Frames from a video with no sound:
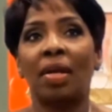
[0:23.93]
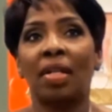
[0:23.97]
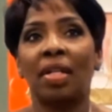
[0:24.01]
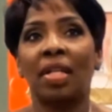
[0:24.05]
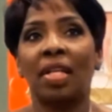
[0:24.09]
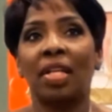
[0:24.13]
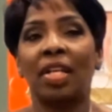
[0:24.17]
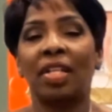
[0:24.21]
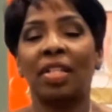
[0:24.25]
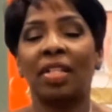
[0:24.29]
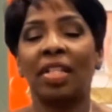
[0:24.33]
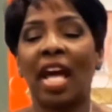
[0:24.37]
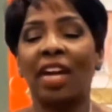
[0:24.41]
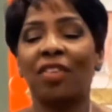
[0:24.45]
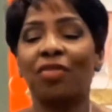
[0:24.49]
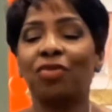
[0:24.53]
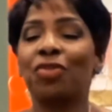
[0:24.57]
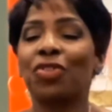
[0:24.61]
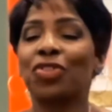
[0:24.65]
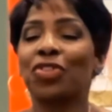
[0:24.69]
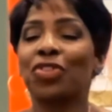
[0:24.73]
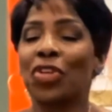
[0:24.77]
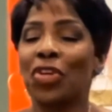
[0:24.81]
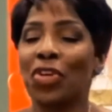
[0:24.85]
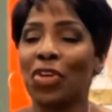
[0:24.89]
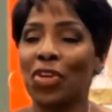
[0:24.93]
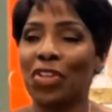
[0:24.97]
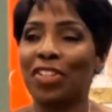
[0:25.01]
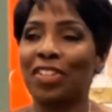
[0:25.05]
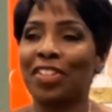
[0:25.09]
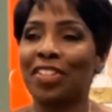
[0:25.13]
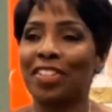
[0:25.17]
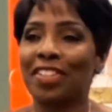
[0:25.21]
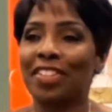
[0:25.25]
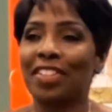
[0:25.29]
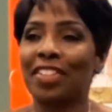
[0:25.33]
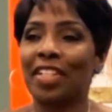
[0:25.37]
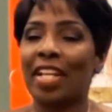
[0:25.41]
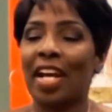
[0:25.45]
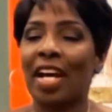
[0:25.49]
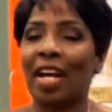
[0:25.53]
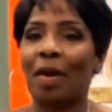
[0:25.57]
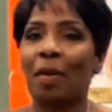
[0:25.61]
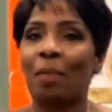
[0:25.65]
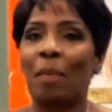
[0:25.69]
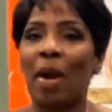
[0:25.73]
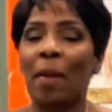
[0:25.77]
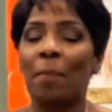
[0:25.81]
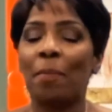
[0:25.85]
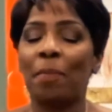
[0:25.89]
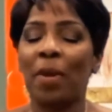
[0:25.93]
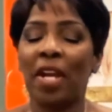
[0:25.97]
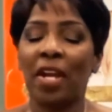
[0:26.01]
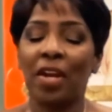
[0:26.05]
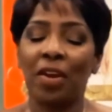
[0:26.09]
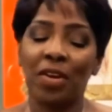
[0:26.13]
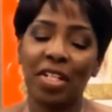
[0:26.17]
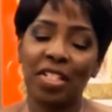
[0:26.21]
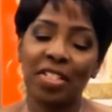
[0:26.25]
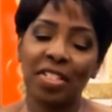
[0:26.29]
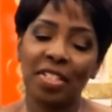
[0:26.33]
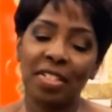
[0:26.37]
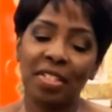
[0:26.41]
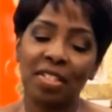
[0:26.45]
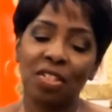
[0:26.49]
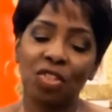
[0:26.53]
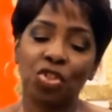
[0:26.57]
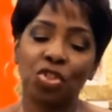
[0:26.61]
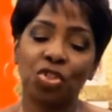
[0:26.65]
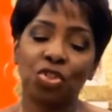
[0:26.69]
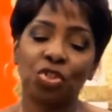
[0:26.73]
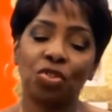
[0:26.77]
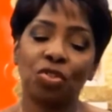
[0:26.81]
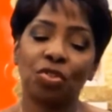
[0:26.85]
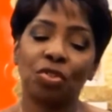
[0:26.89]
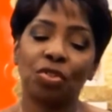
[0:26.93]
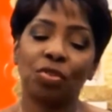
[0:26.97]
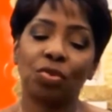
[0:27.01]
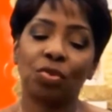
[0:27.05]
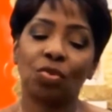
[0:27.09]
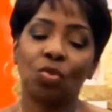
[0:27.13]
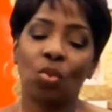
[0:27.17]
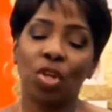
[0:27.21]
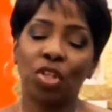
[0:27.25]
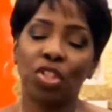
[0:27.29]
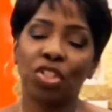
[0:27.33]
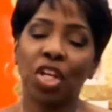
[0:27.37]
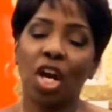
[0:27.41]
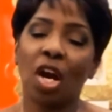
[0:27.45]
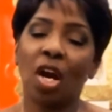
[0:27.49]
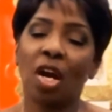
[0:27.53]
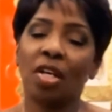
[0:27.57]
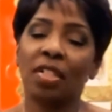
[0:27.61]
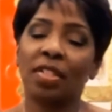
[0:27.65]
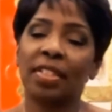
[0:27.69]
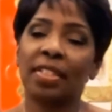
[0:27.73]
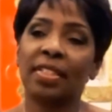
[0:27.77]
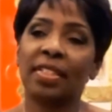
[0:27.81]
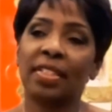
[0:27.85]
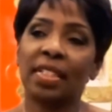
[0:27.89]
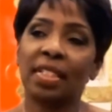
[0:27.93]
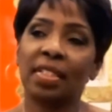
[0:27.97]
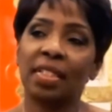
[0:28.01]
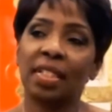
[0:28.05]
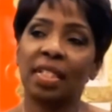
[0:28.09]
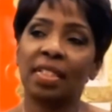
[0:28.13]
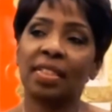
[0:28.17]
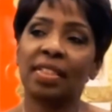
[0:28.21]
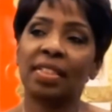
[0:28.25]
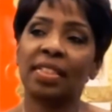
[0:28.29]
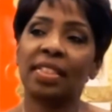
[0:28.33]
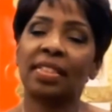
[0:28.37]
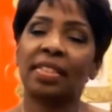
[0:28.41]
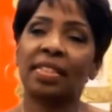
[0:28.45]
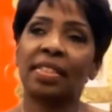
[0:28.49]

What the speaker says: life was good. My parents worked hard to send us,